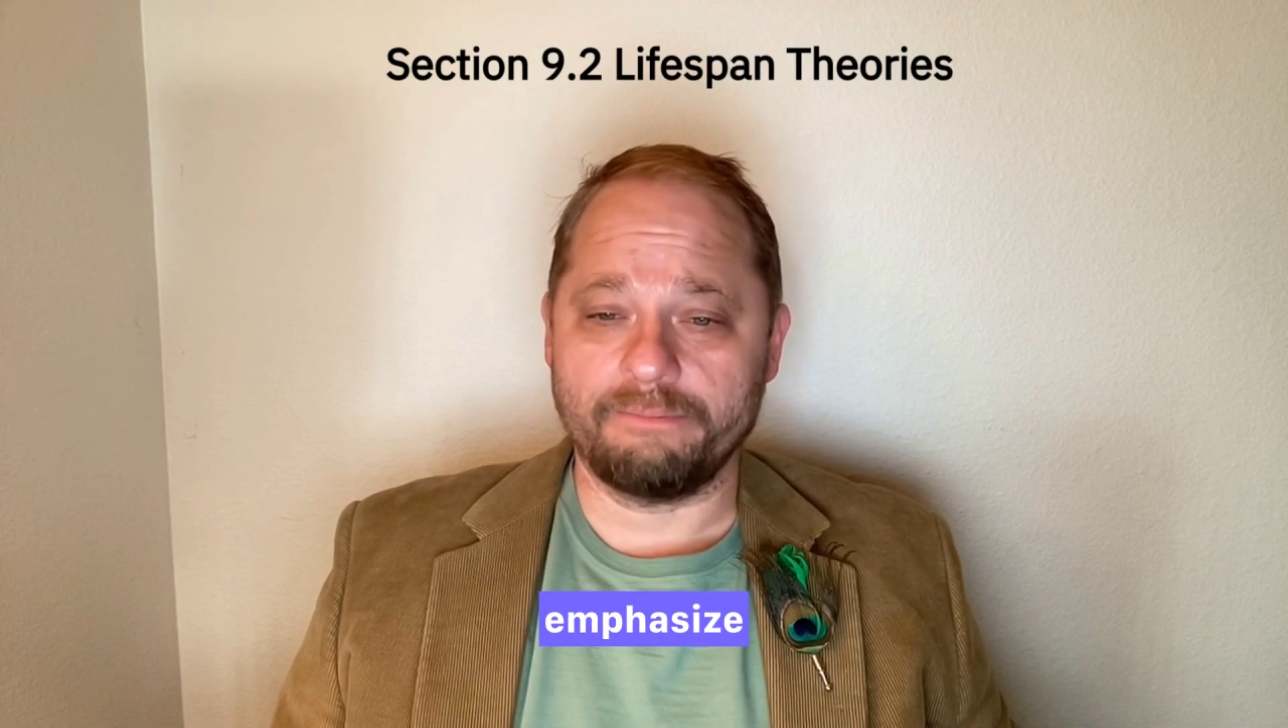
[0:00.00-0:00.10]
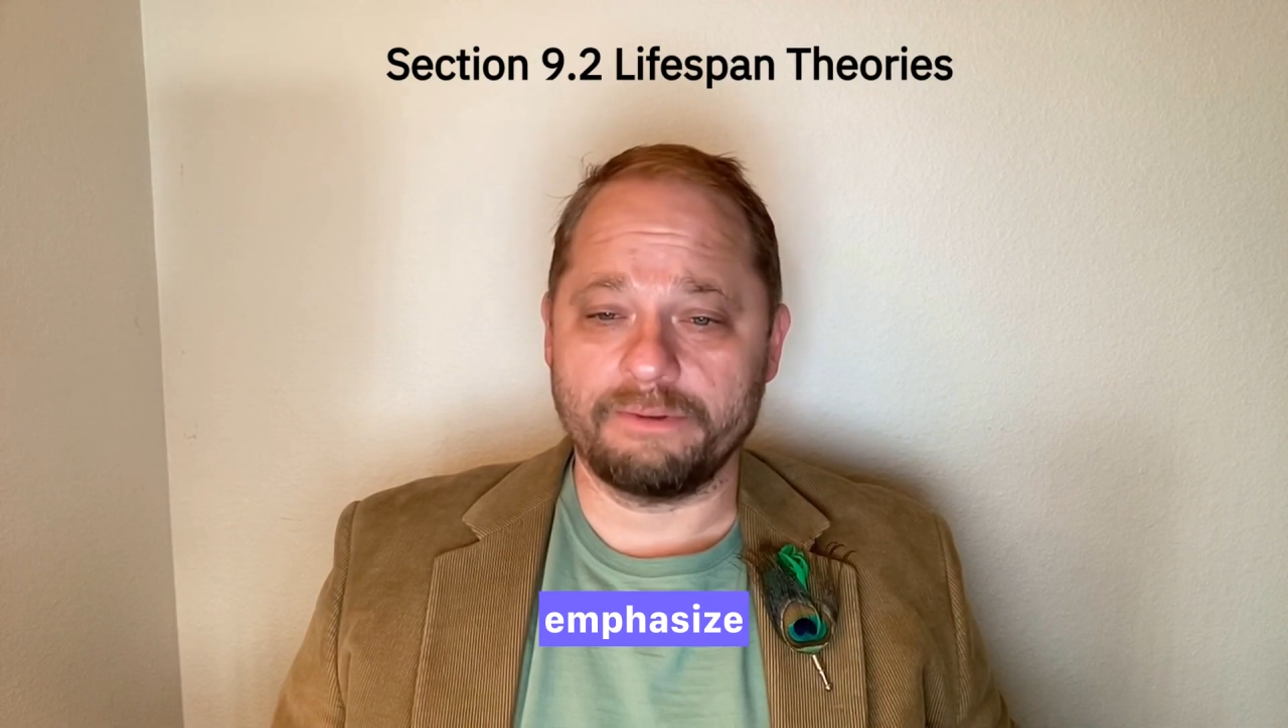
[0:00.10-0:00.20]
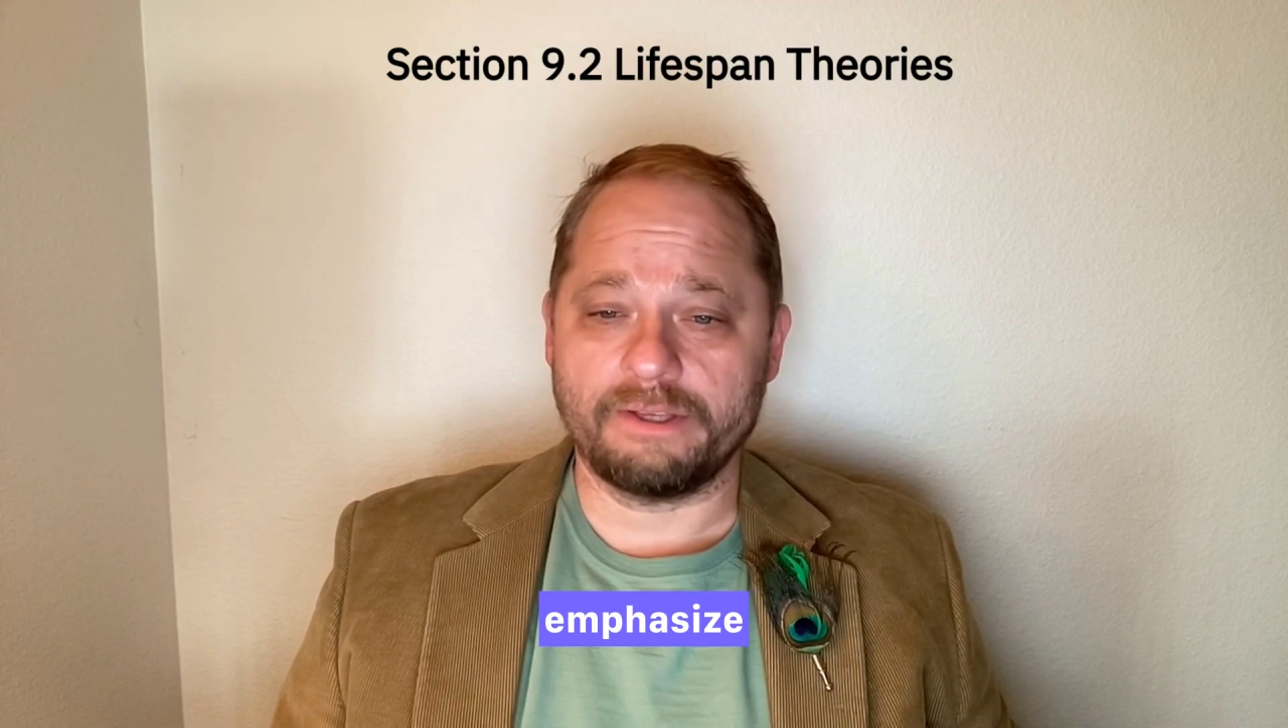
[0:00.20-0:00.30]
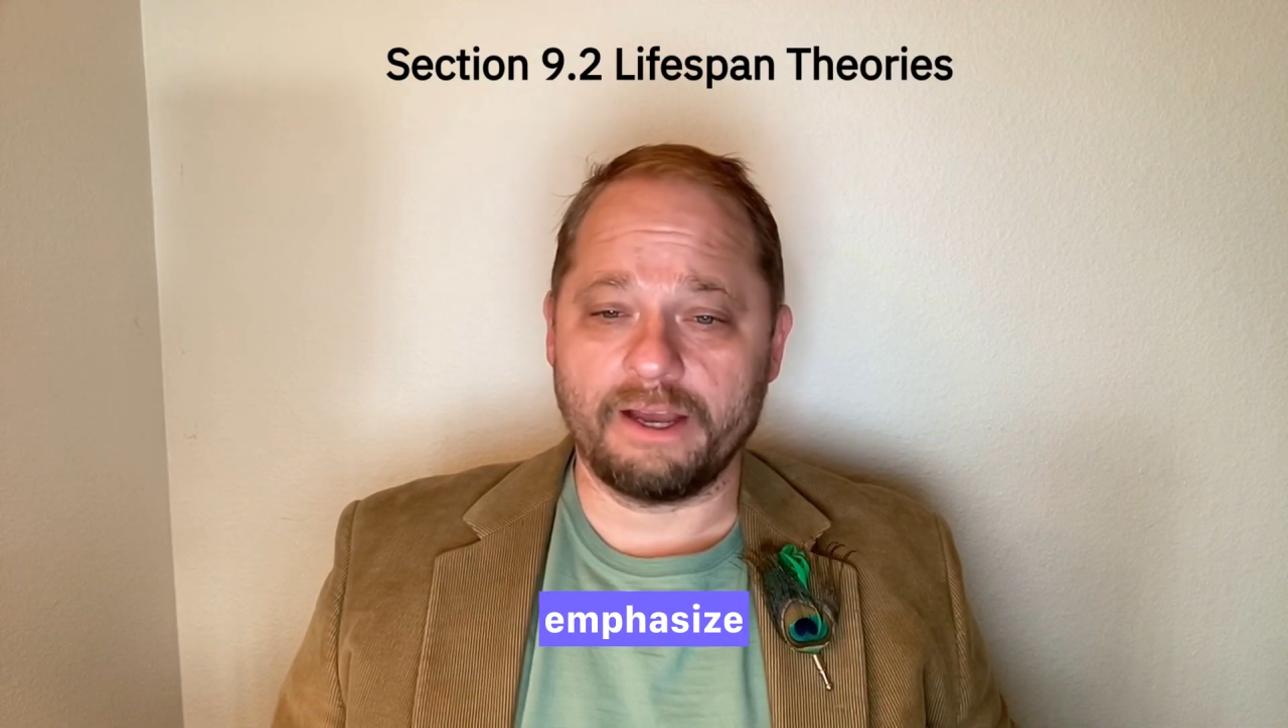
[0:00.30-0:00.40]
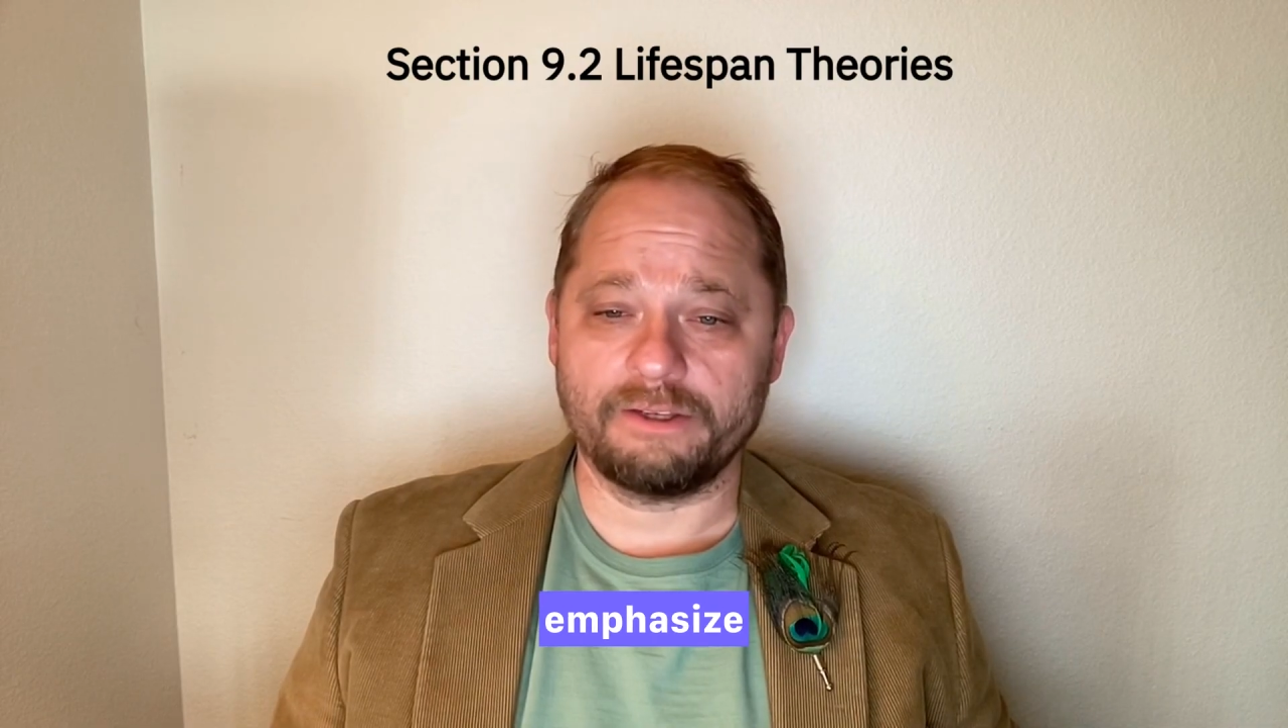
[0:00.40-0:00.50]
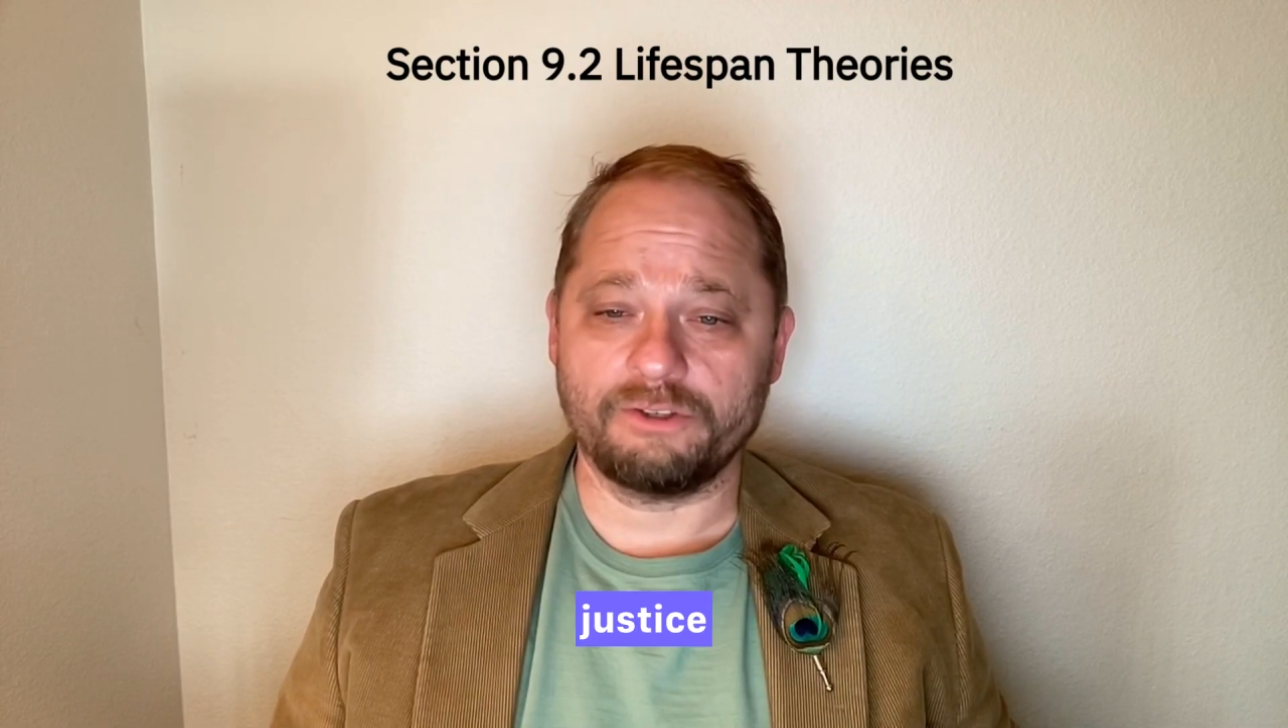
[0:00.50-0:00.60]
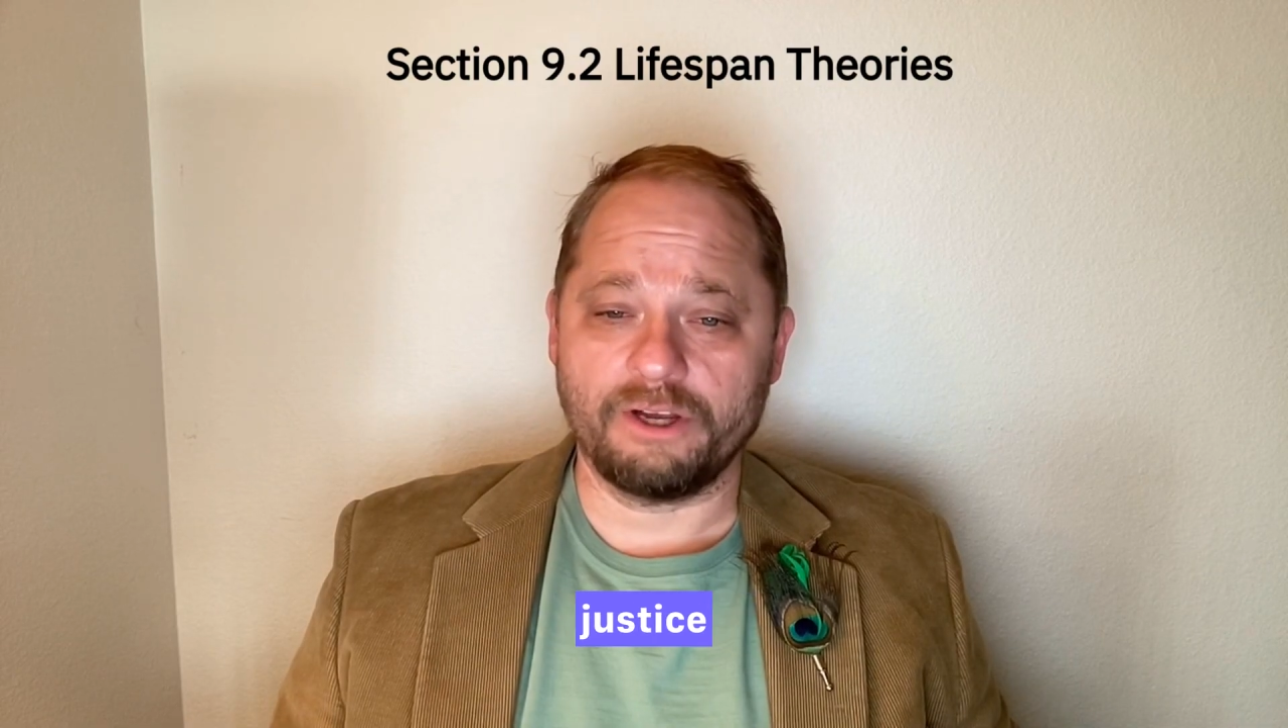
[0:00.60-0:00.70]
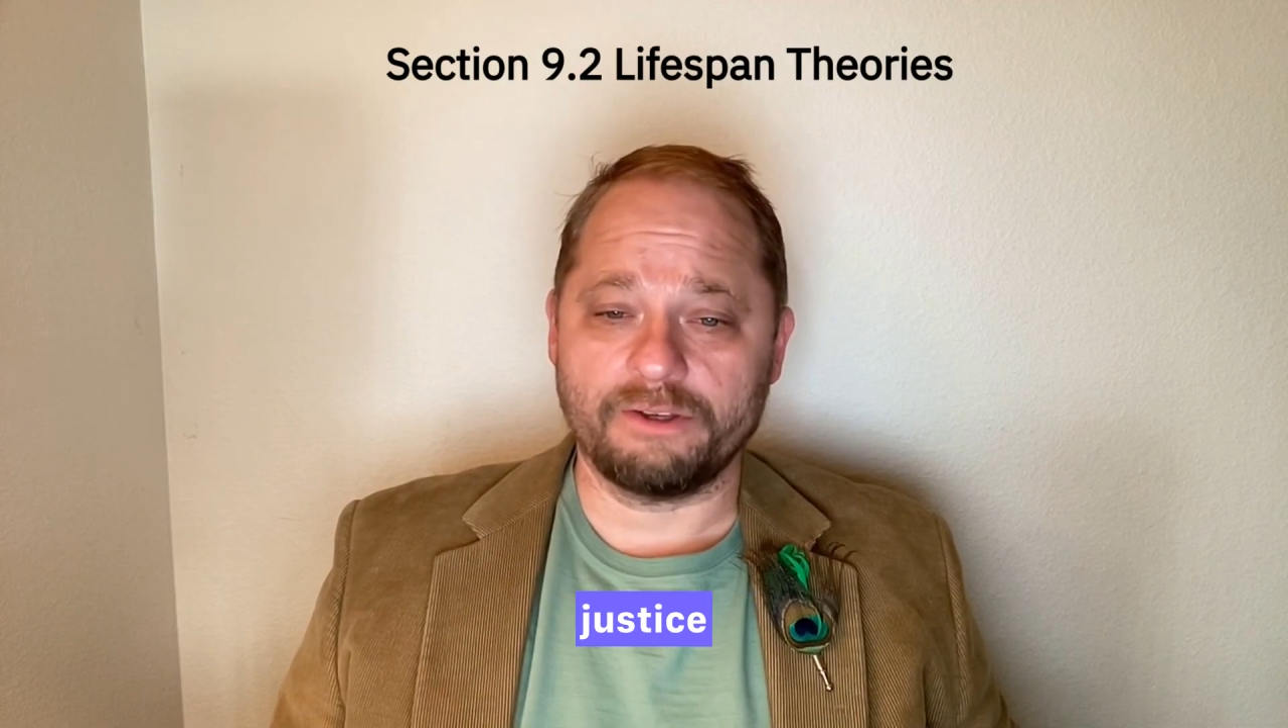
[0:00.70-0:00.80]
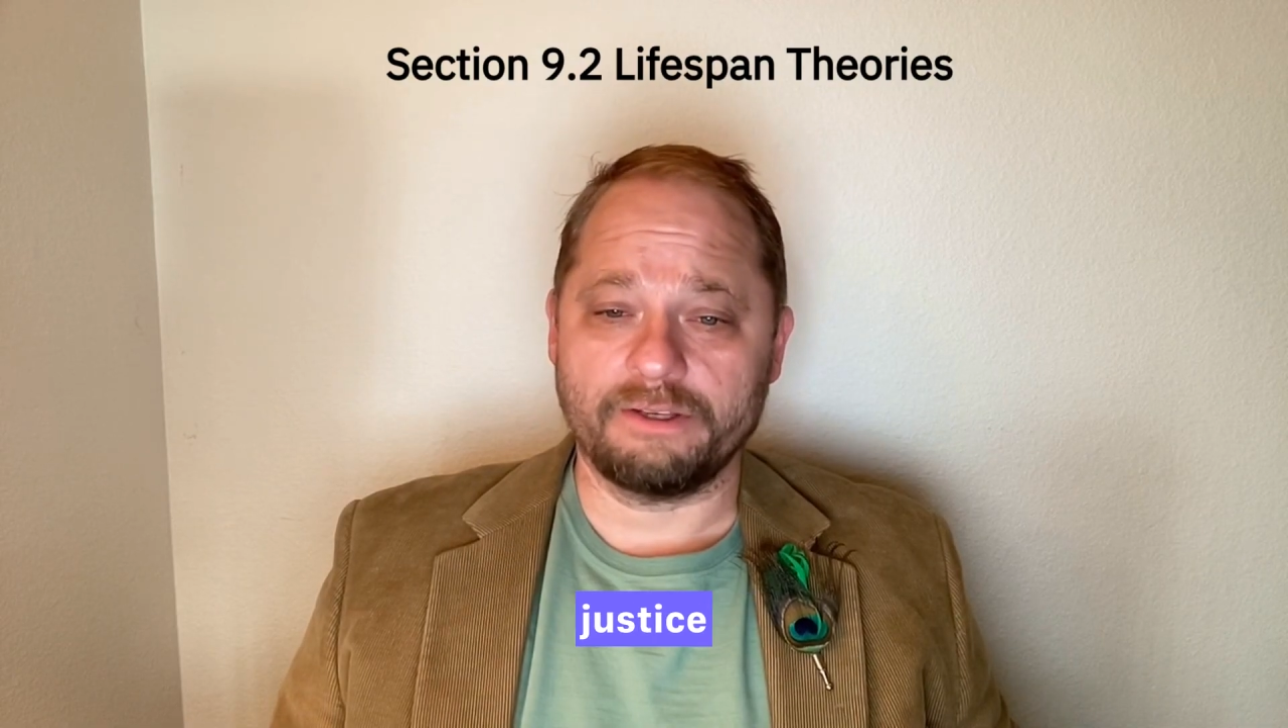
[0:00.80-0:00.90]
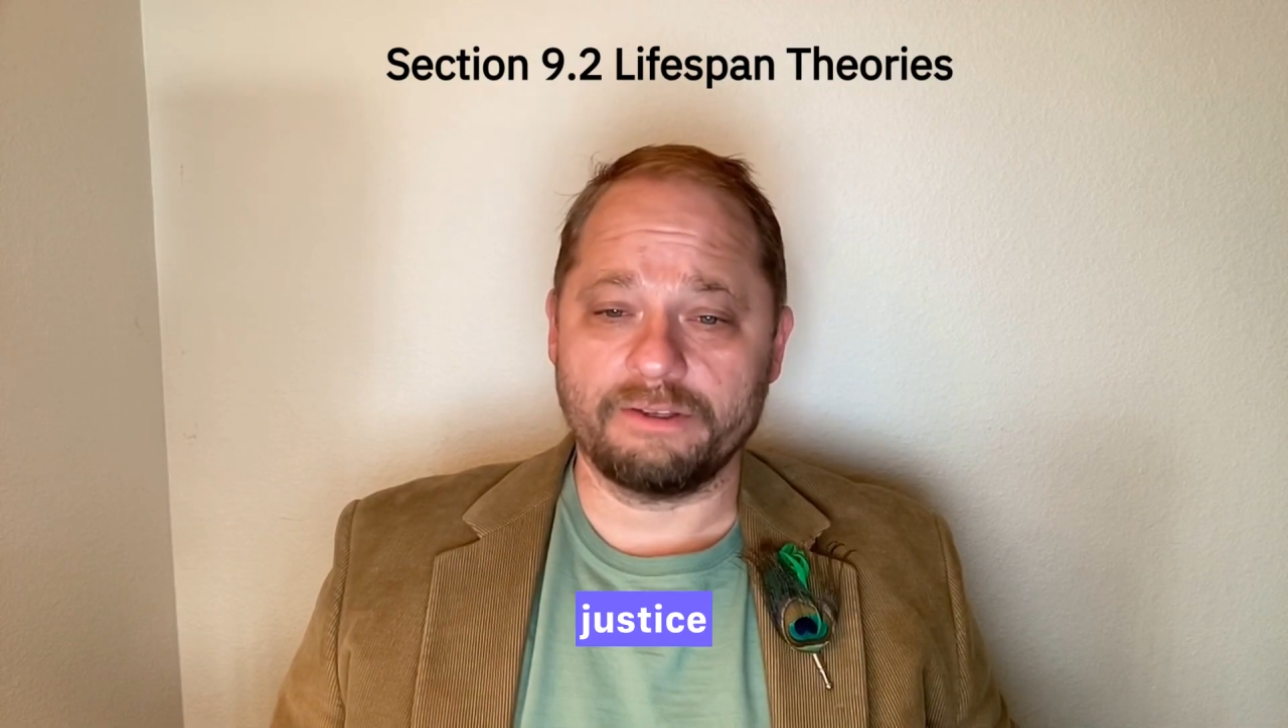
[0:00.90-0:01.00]
emphasize
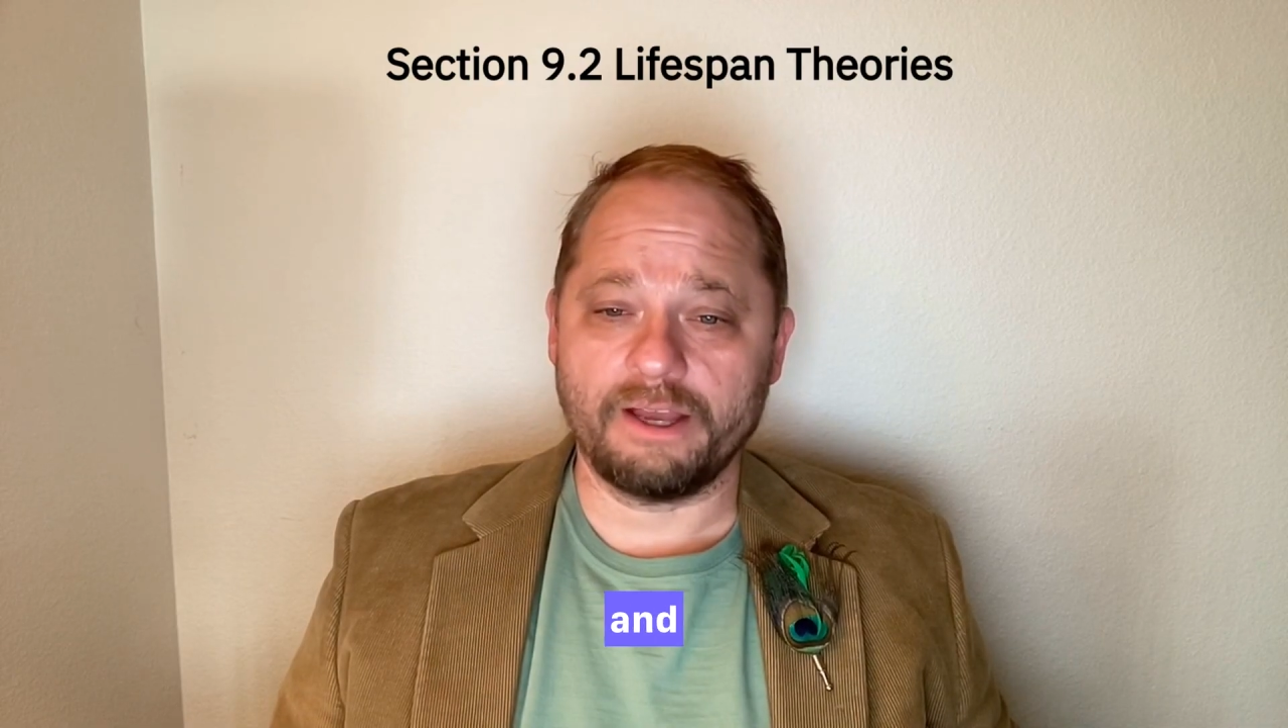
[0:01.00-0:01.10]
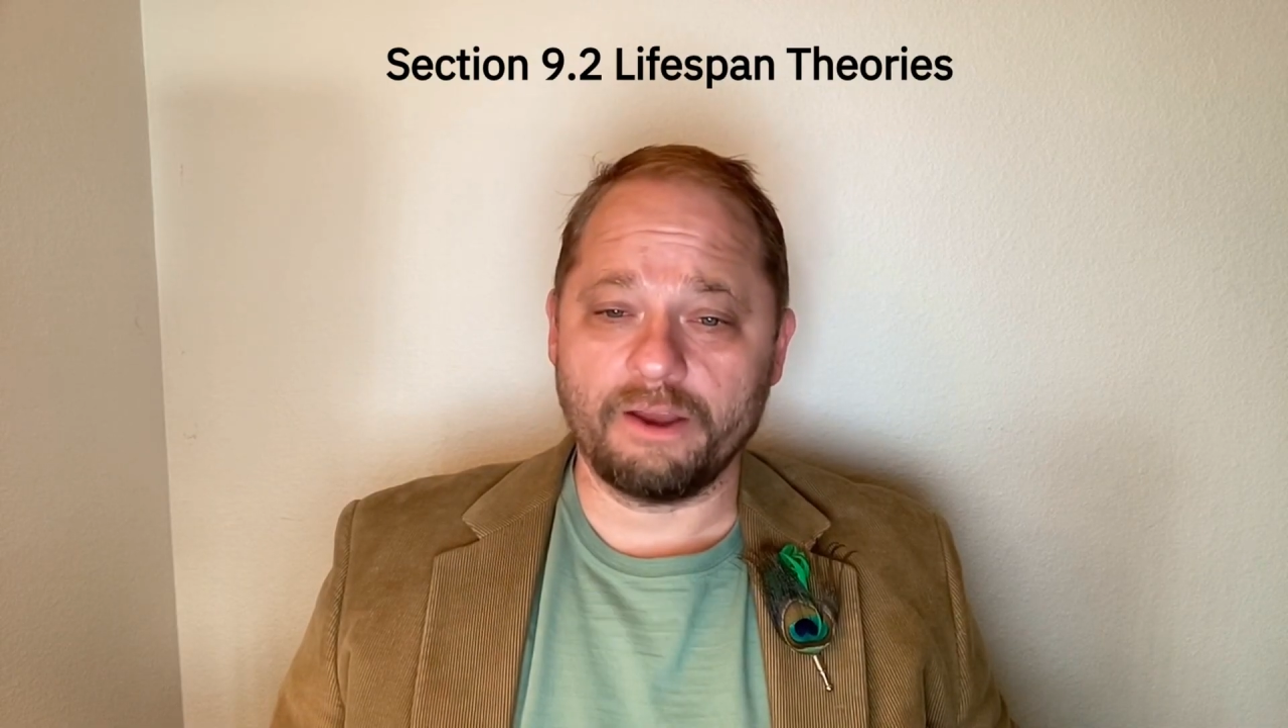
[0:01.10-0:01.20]
justice